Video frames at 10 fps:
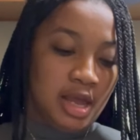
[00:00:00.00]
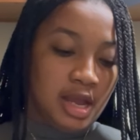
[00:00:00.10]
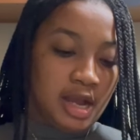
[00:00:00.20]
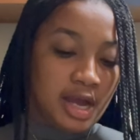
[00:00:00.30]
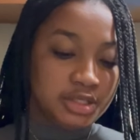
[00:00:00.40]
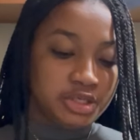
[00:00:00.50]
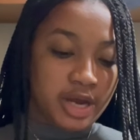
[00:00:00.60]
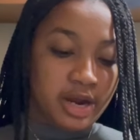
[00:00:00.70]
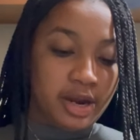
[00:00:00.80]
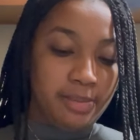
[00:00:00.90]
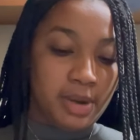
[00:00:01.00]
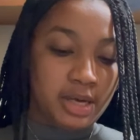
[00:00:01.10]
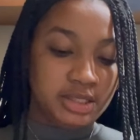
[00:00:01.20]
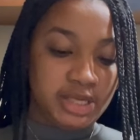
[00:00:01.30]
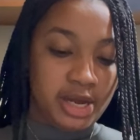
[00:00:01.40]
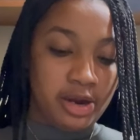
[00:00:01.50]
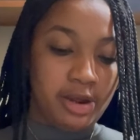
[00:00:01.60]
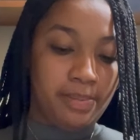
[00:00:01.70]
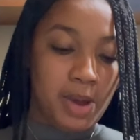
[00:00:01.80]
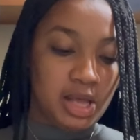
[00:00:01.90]
Contrary
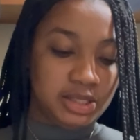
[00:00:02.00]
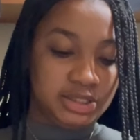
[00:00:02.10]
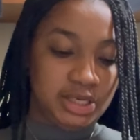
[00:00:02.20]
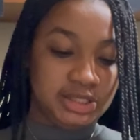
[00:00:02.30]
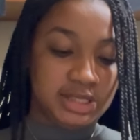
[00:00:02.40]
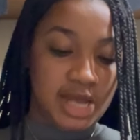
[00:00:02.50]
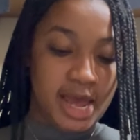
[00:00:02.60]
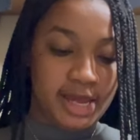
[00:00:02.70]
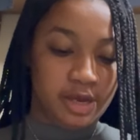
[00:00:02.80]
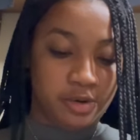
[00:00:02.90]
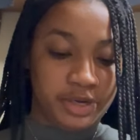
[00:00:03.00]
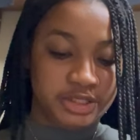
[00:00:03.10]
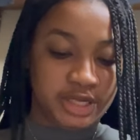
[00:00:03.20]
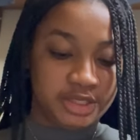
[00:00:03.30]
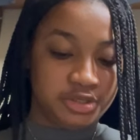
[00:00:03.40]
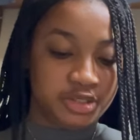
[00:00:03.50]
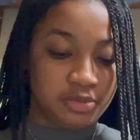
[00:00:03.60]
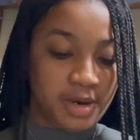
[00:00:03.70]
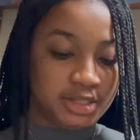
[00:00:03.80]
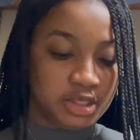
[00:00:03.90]
monetary policies like increased interest
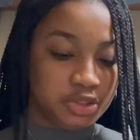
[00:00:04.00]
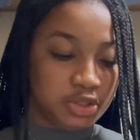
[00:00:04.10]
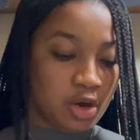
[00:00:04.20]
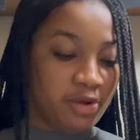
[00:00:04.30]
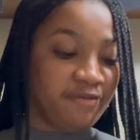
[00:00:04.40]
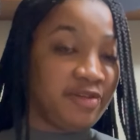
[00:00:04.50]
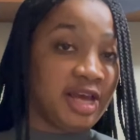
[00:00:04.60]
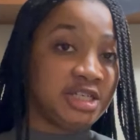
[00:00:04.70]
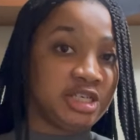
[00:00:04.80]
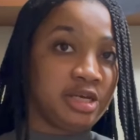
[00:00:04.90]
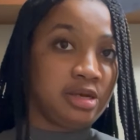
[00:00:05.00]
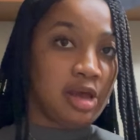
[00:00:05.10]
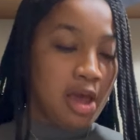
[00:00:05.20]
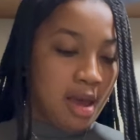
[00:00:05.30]
rates control inflation